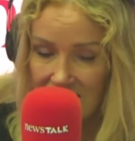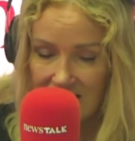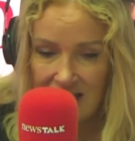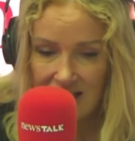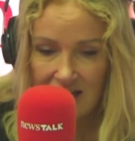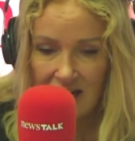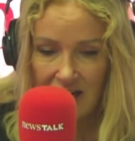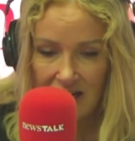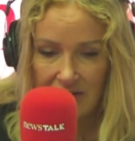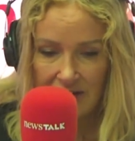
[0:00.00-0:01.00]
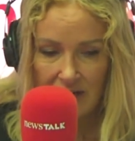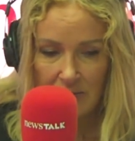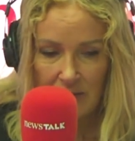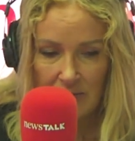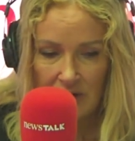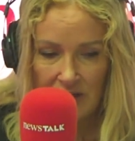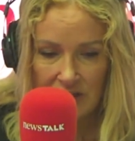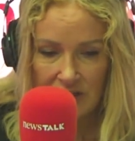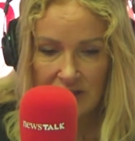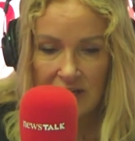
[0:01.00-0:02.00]
attending IRA
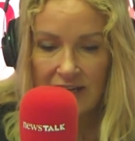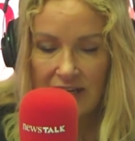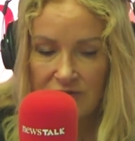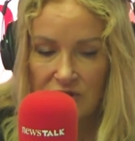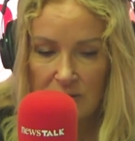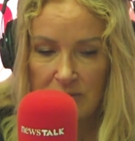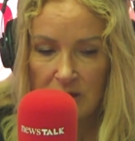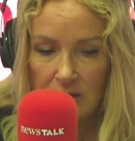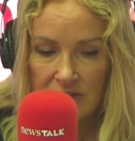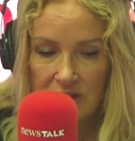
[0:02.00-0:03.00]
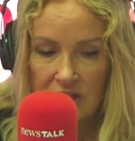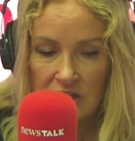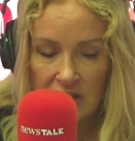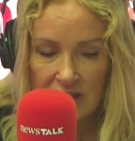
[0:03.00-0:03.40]
commemorations if she becomes Taoiseach.